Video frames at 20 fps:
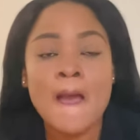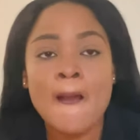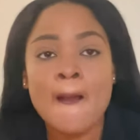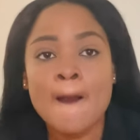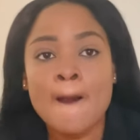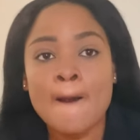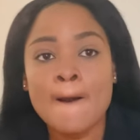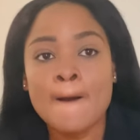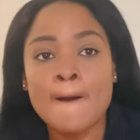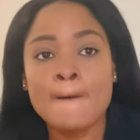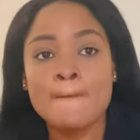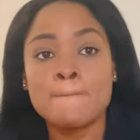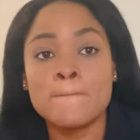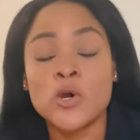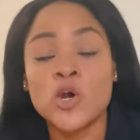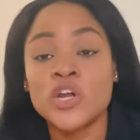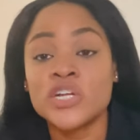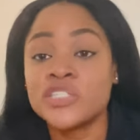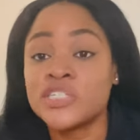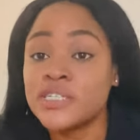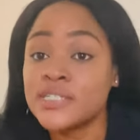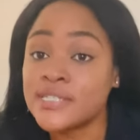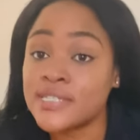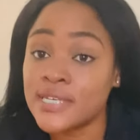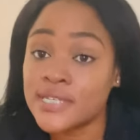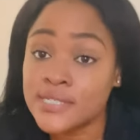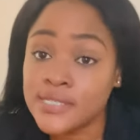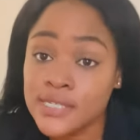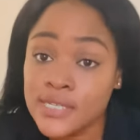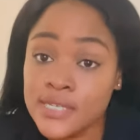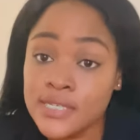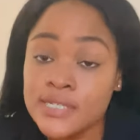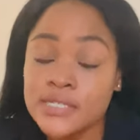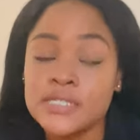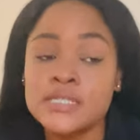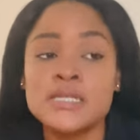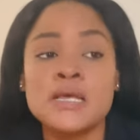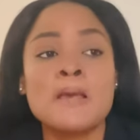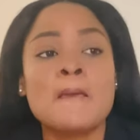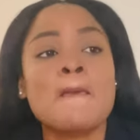um, or
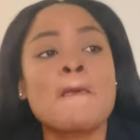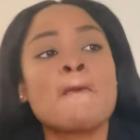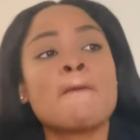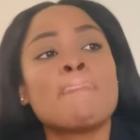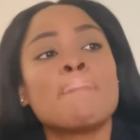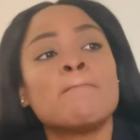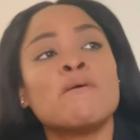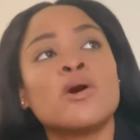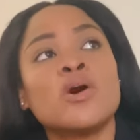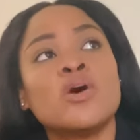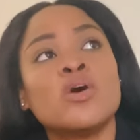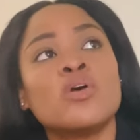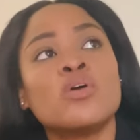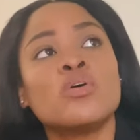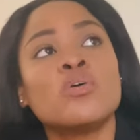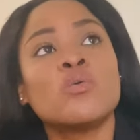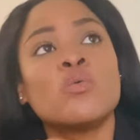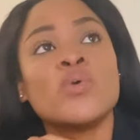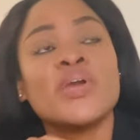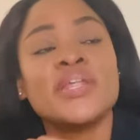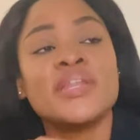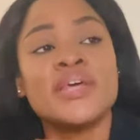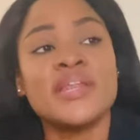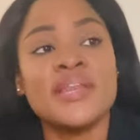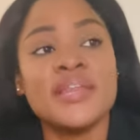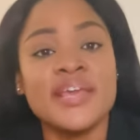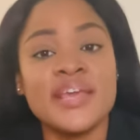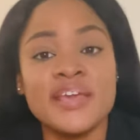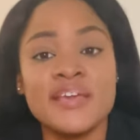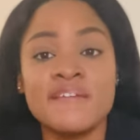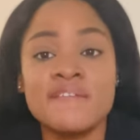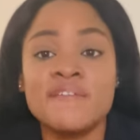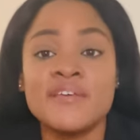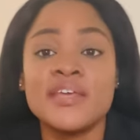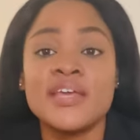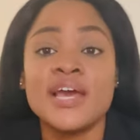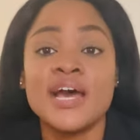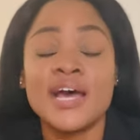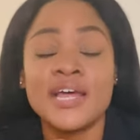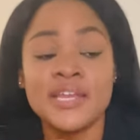GCSEs, but with the
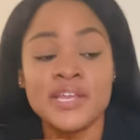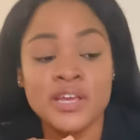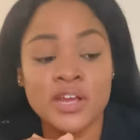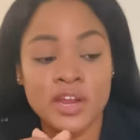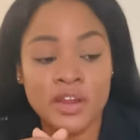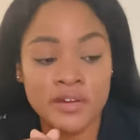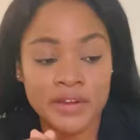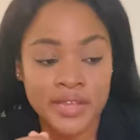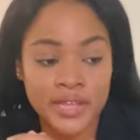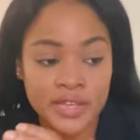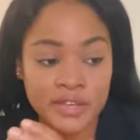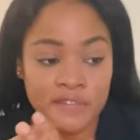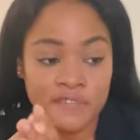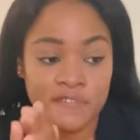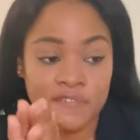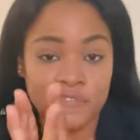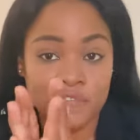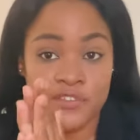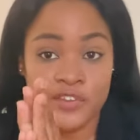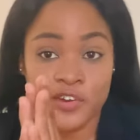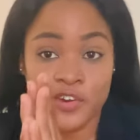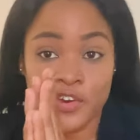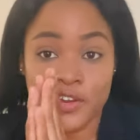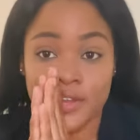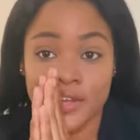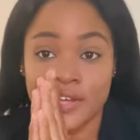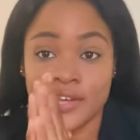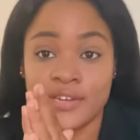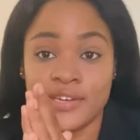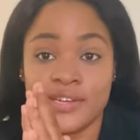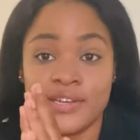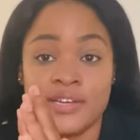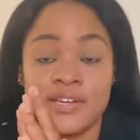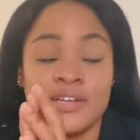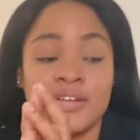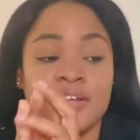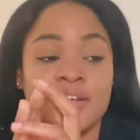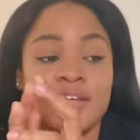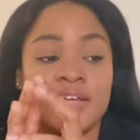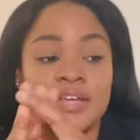Navy and the RAF, you're
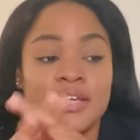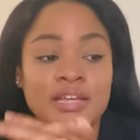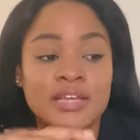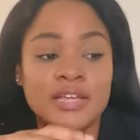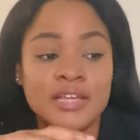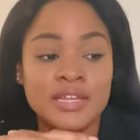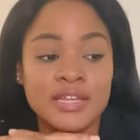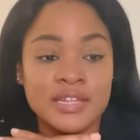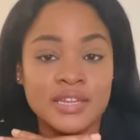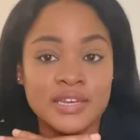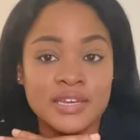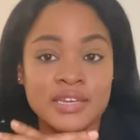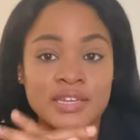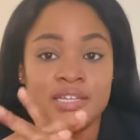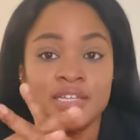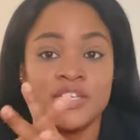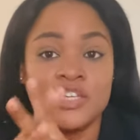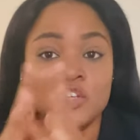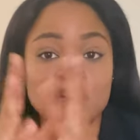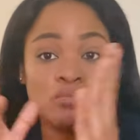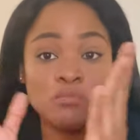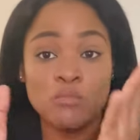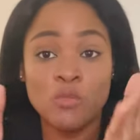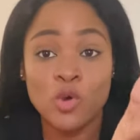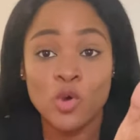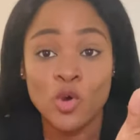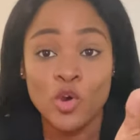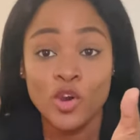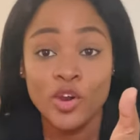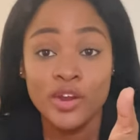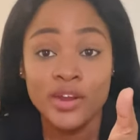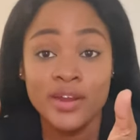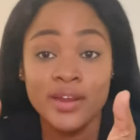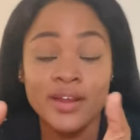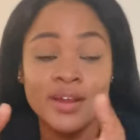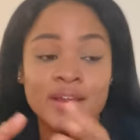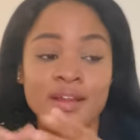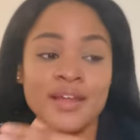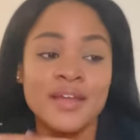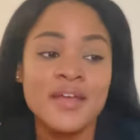gonna need
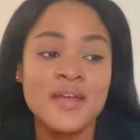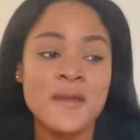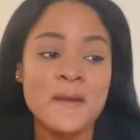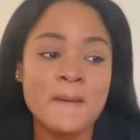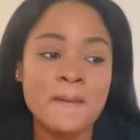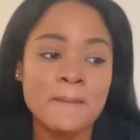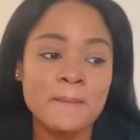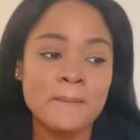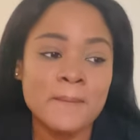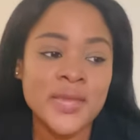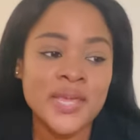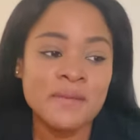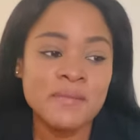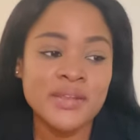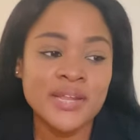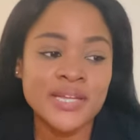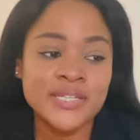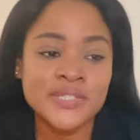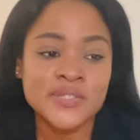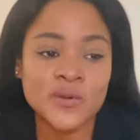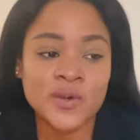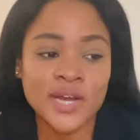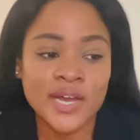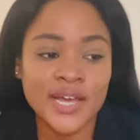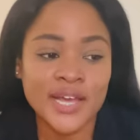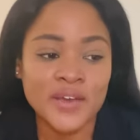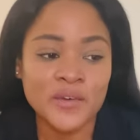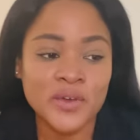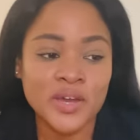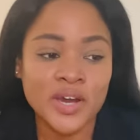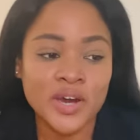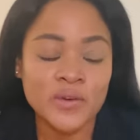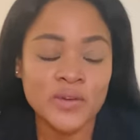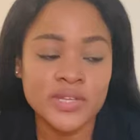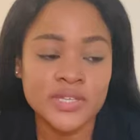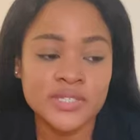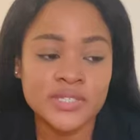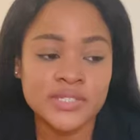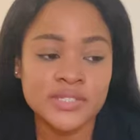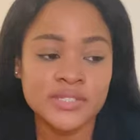more. Maybe that's why we
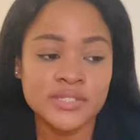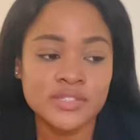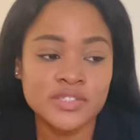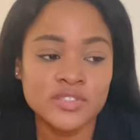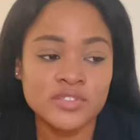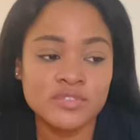always